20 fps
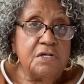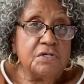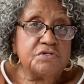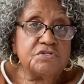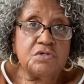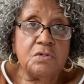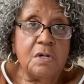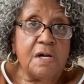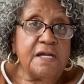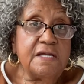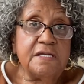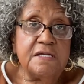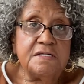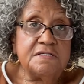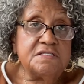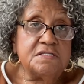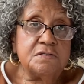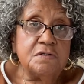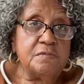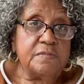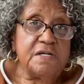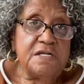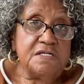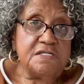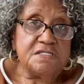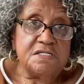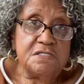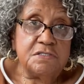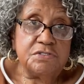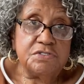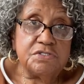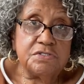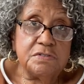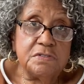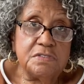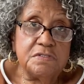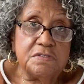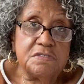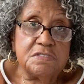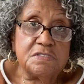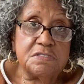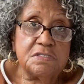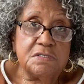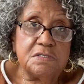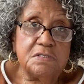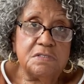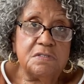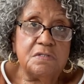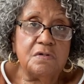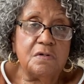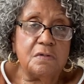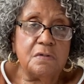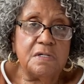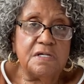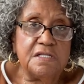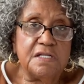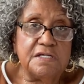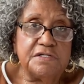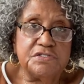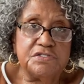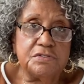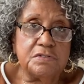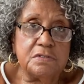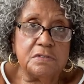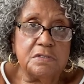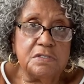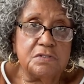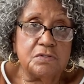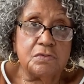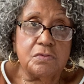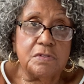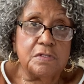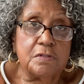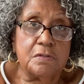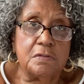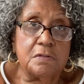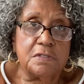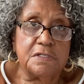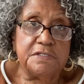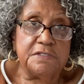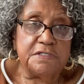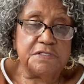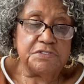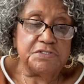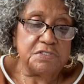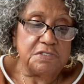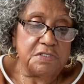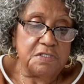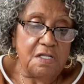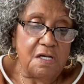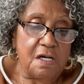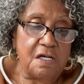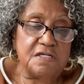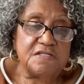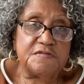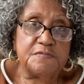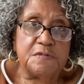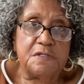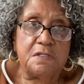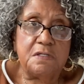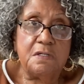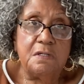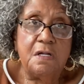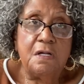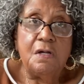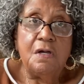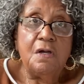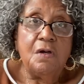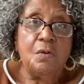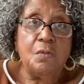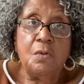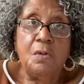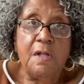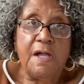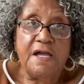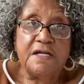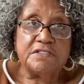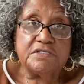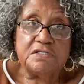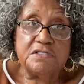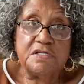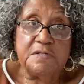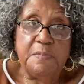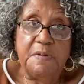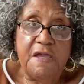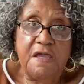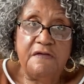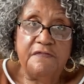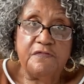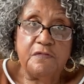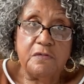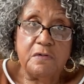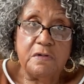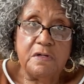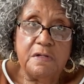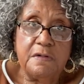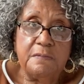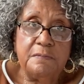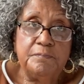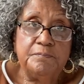So I guess nobody's insurance, you know, unless you're in critical condition in the hospital, will actually pay for it.